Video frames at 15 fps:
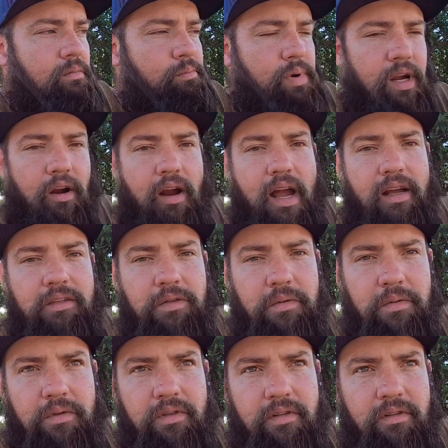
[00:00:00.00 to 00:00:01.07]
bigger
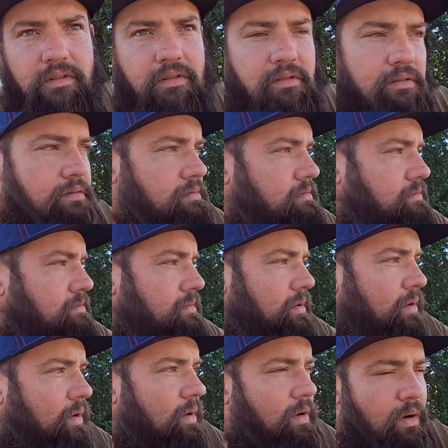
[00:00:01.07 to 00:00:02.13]
axles,
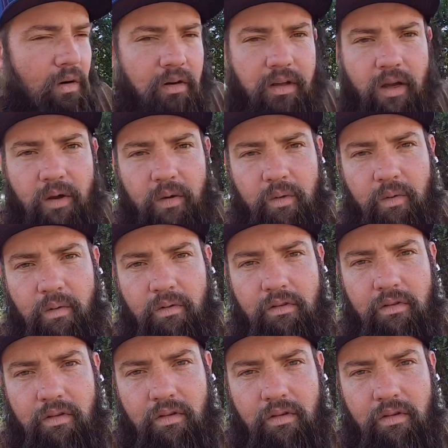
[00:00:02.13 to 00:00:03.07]
or go